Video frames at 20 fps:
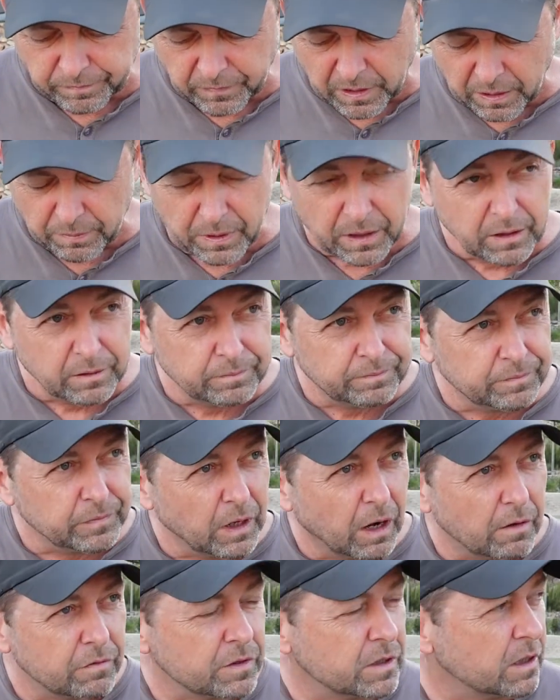I mean,
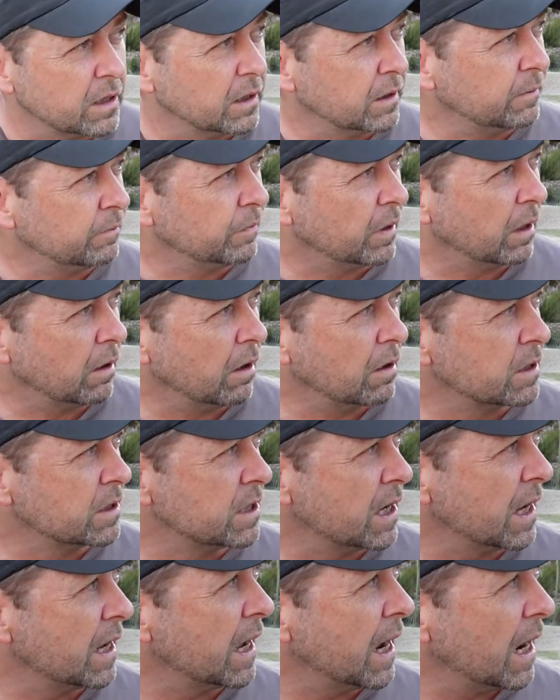after a long
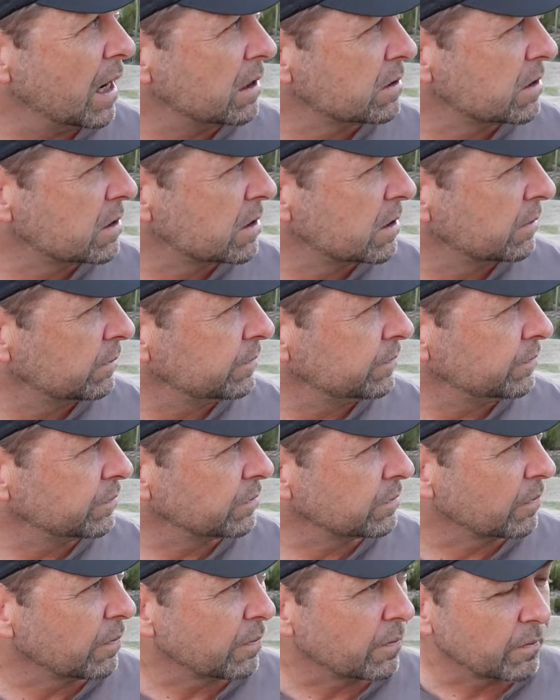day out,
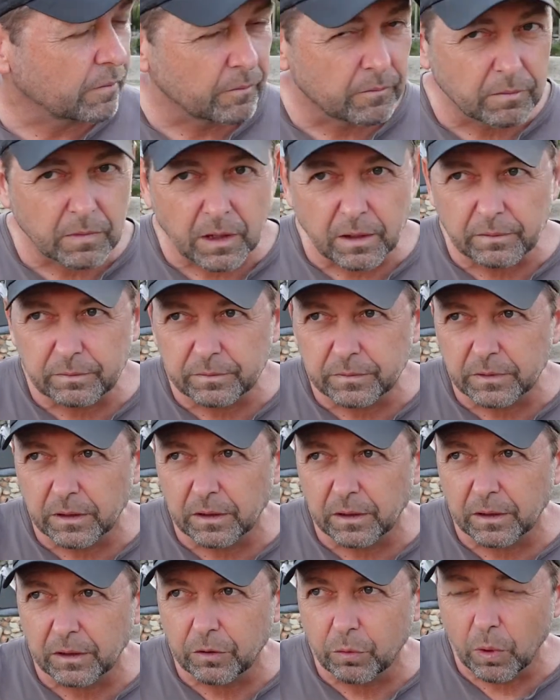
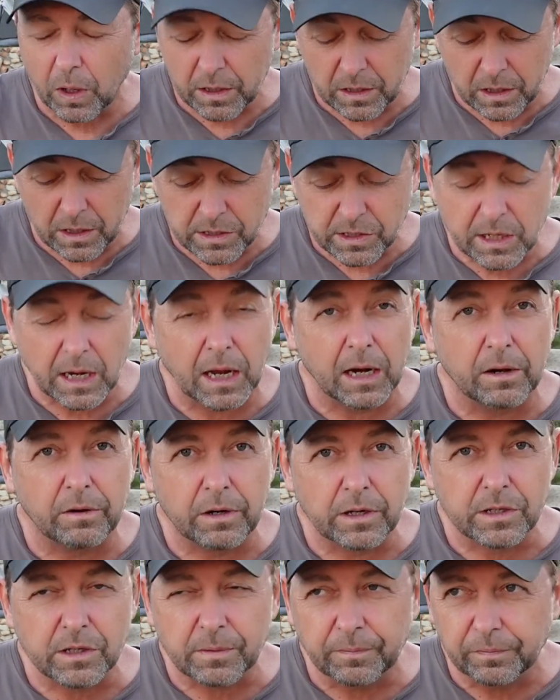you want these
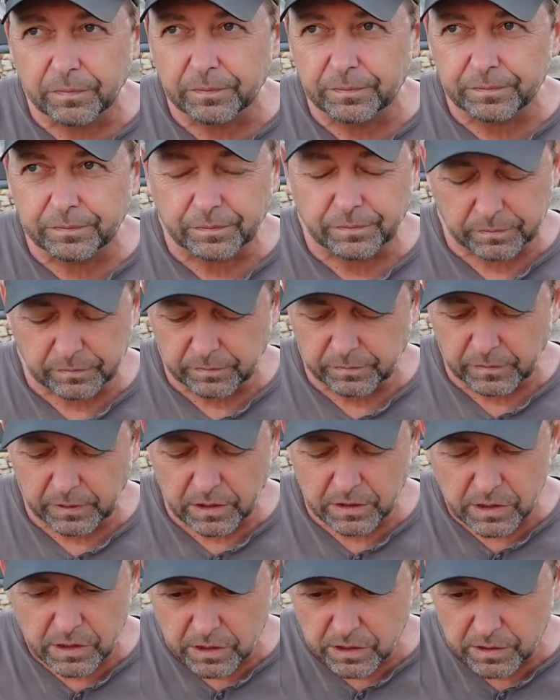calories.
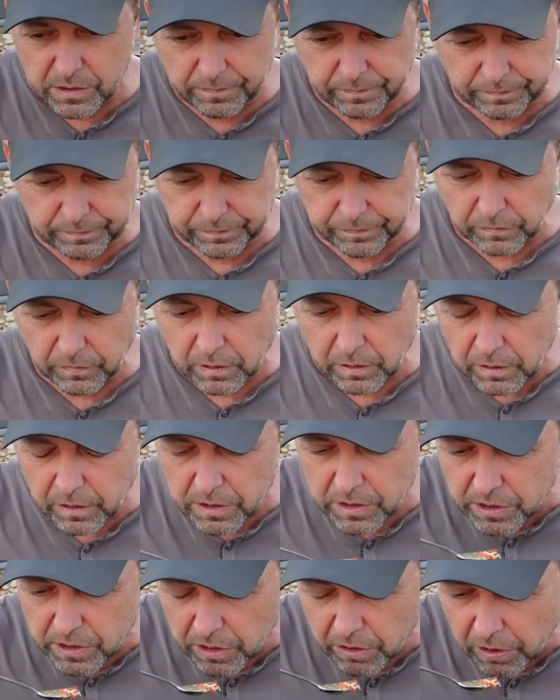This is
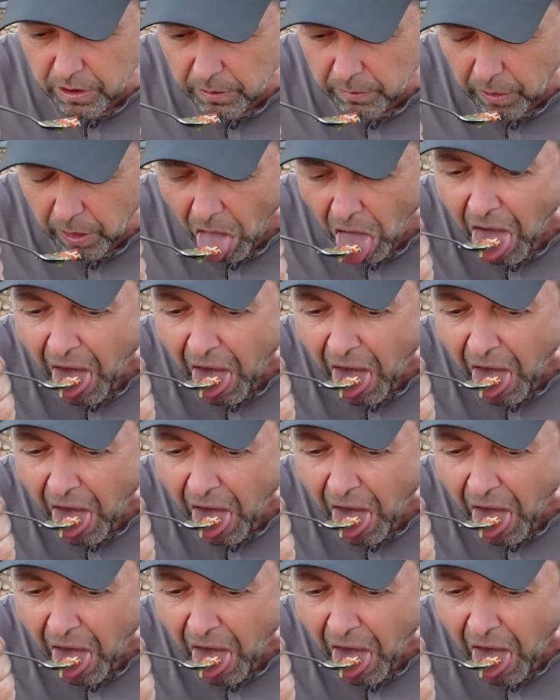incredible.